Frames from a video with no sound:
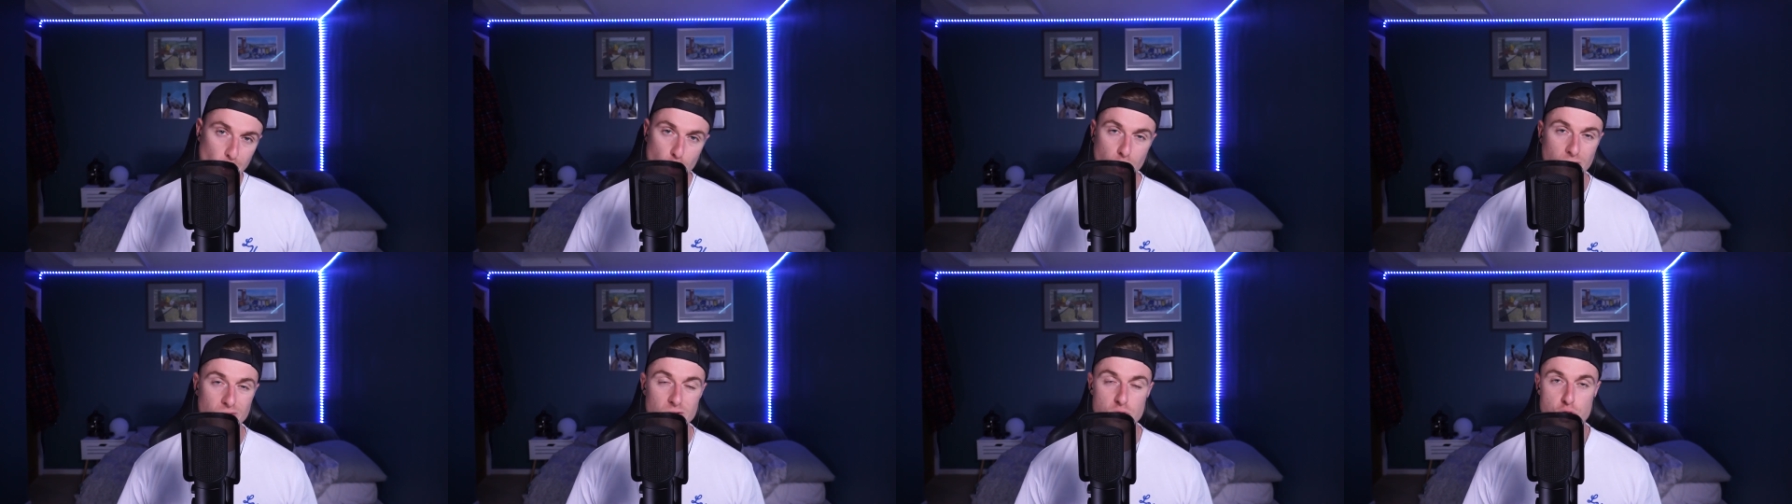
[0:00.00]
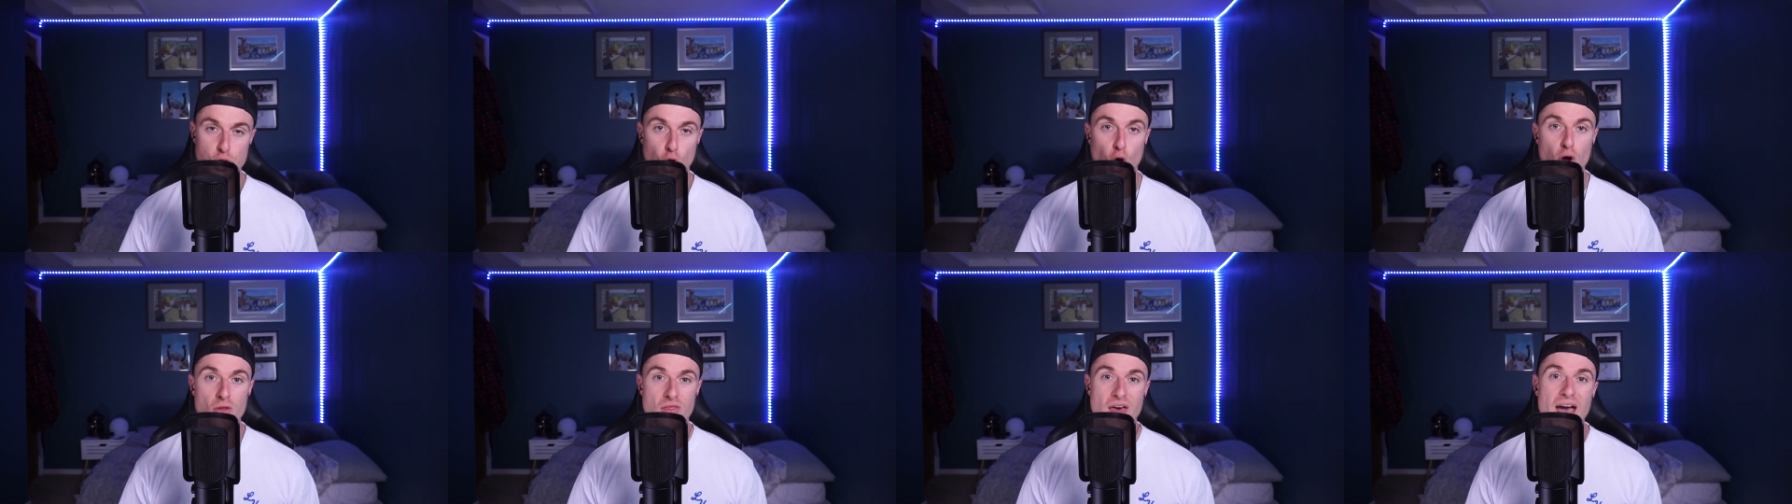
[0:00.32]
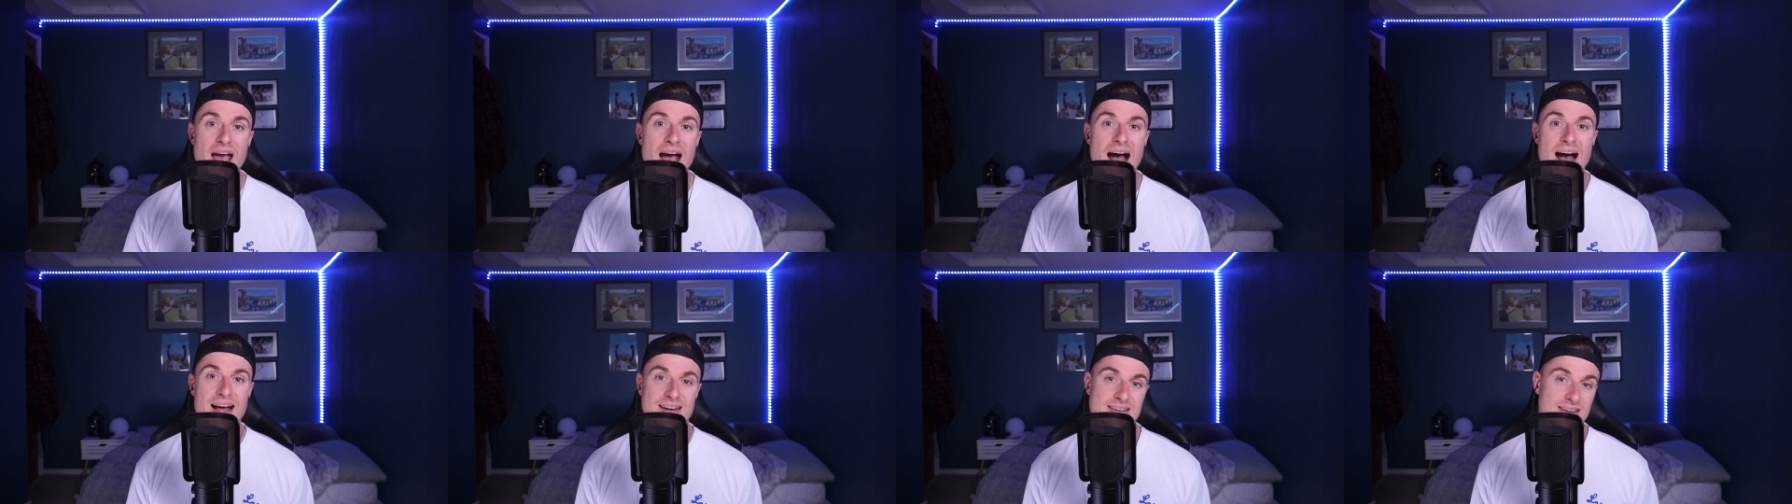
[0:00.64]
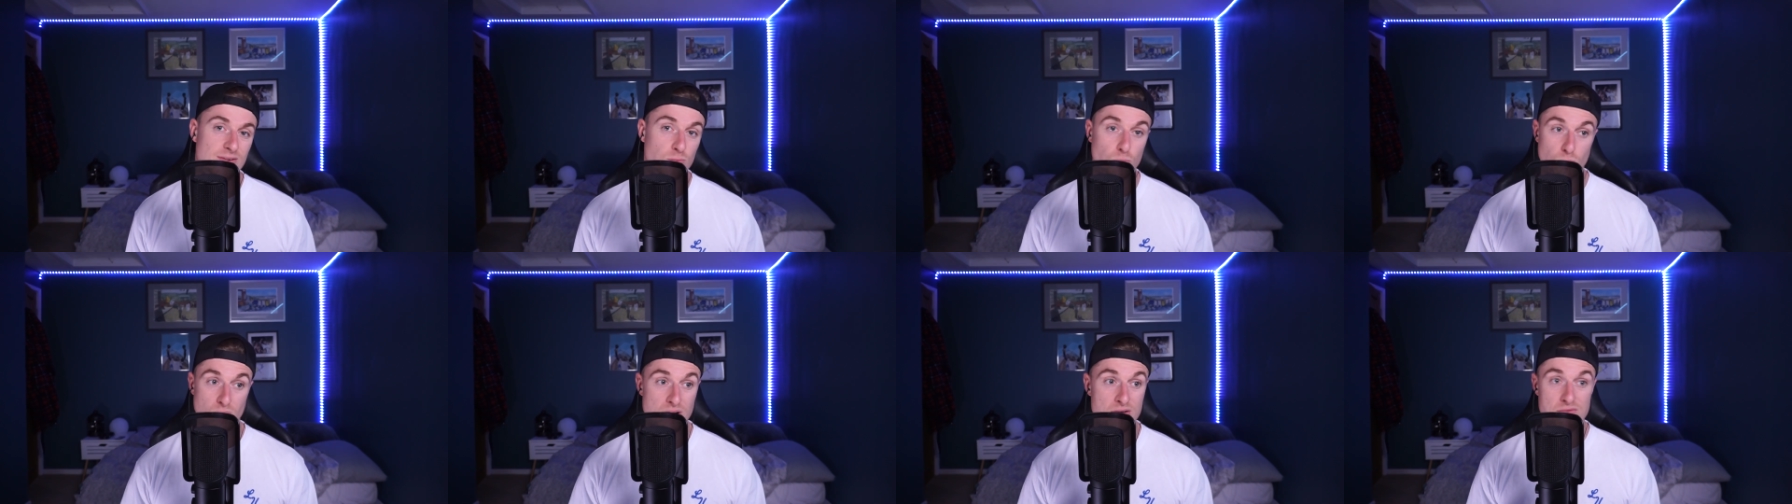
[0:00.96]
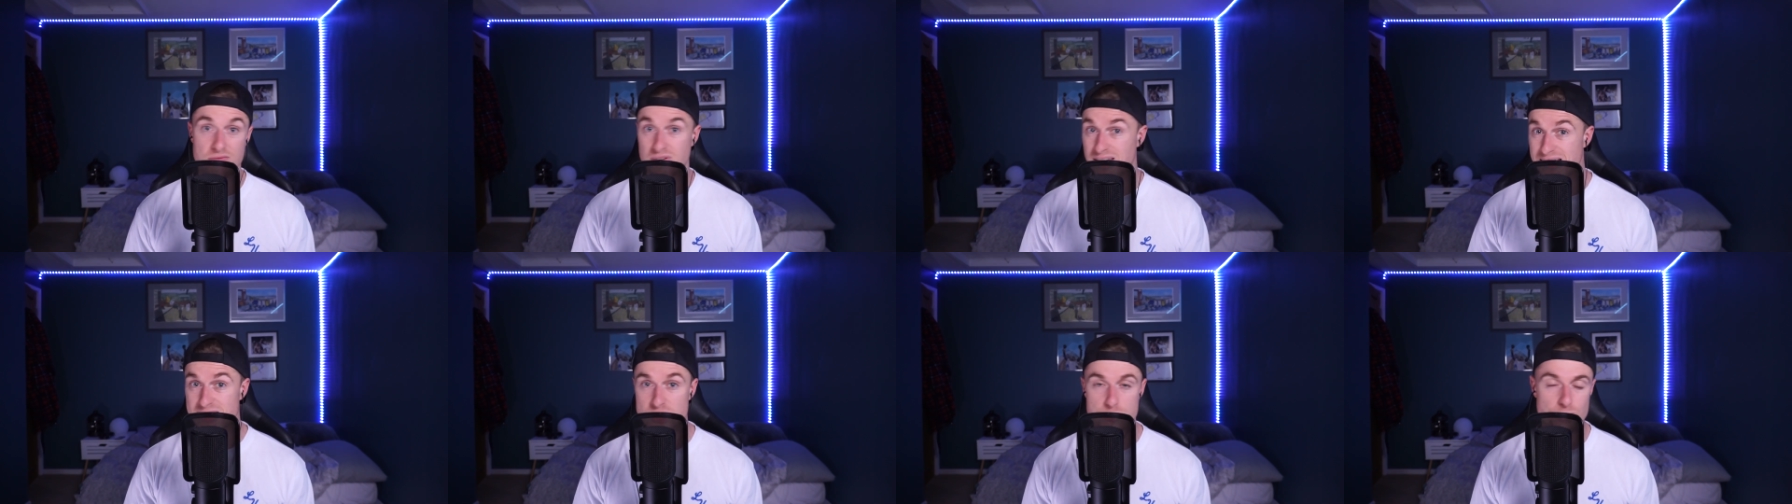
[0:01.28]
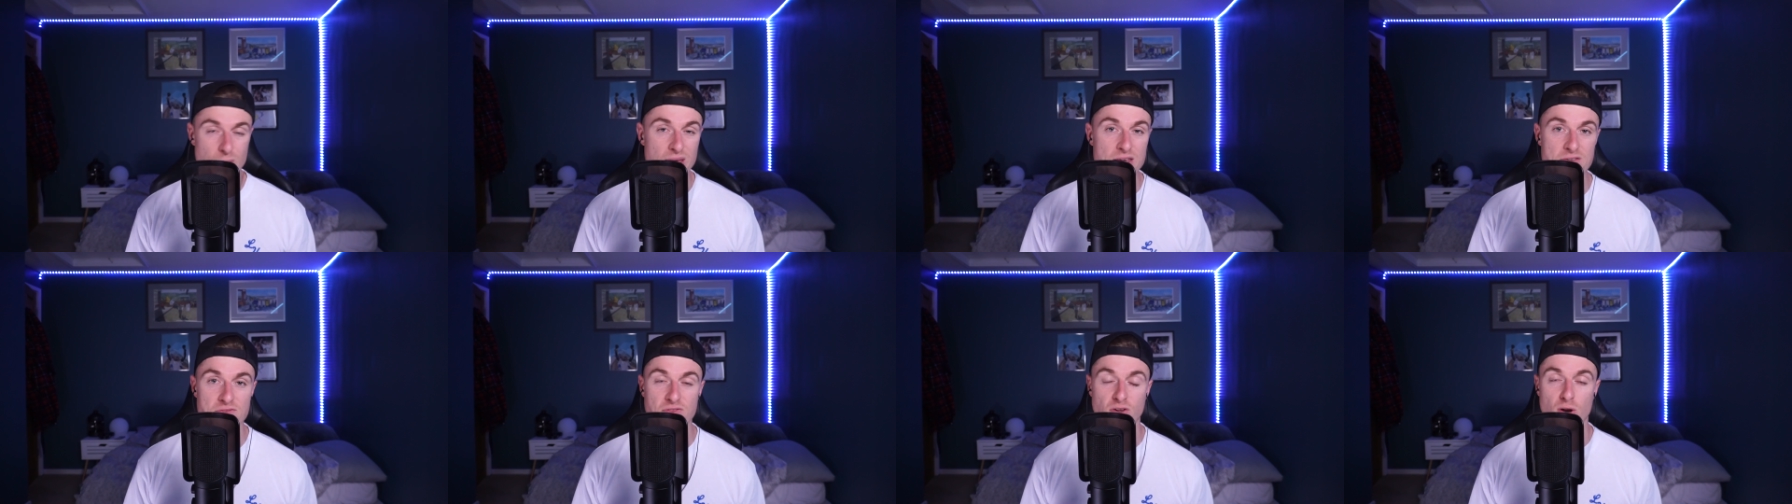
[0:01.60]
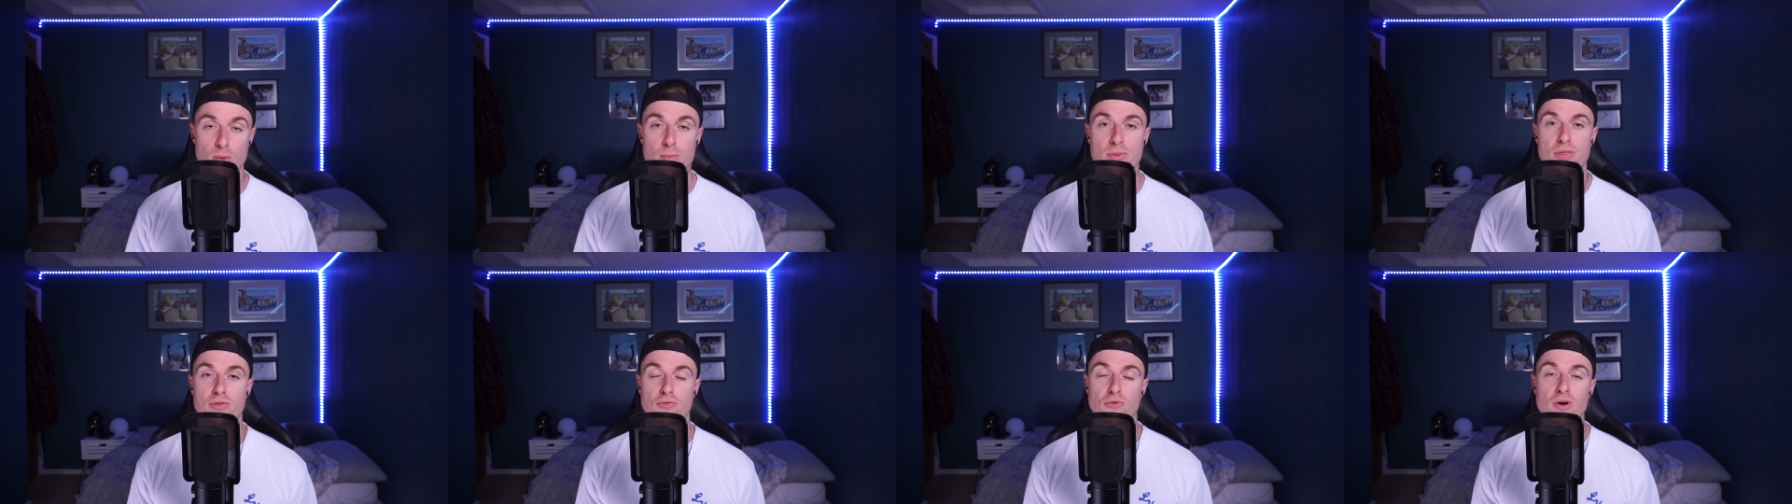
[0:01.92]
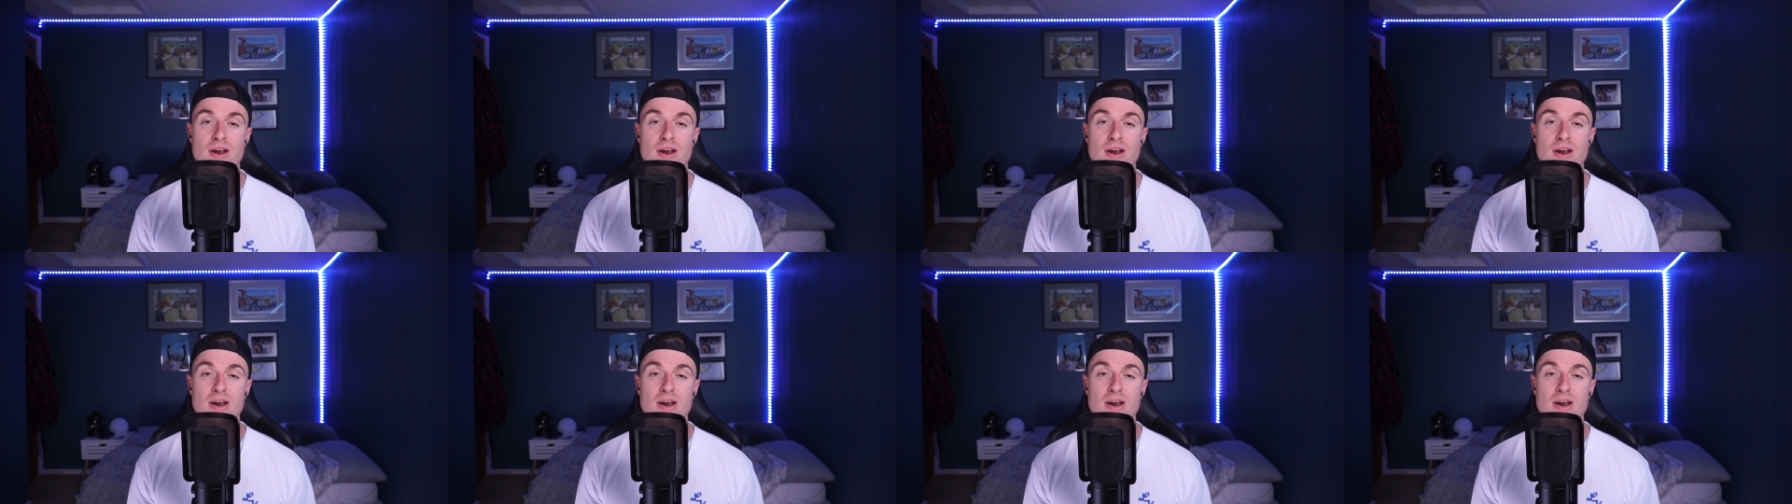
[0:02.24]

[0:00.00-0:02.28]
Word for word: you look at the joy they had when Leeds beat Fulham